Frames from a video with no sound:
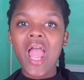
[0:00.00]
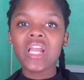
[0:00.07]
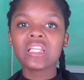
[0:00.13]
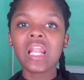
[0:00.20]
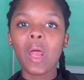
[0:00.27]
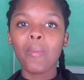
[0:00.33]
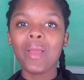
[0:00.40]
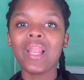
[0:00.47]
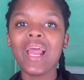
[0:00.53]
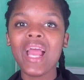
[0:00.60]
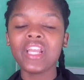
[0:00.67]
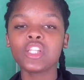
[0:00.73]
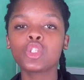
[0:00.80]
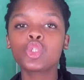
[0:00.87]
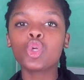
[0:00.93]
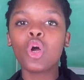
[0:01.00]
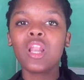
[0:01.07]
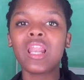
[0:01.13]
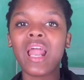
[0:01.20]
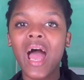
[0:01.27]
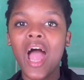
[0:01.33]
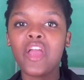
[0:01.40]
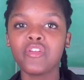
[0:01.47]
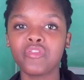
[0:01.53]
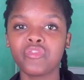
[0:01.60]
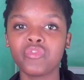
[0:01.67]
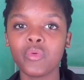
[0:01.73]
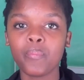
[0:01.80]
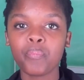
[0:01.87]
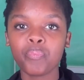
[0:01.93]
Ekugqibeleni, it's your life.
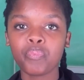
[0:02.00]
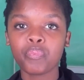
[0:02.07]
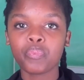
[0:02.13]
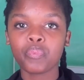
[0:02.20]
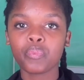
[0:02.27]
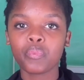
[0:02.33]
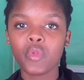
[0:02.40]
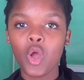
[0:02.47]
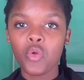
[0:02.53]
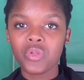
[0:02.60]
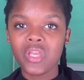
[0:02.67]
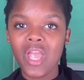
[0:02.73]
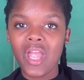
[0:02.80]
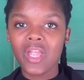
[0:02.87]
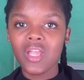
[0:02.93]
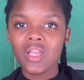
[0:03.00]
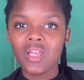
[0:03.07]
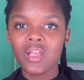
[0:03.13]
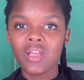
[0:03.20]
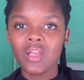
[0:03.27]
Okay?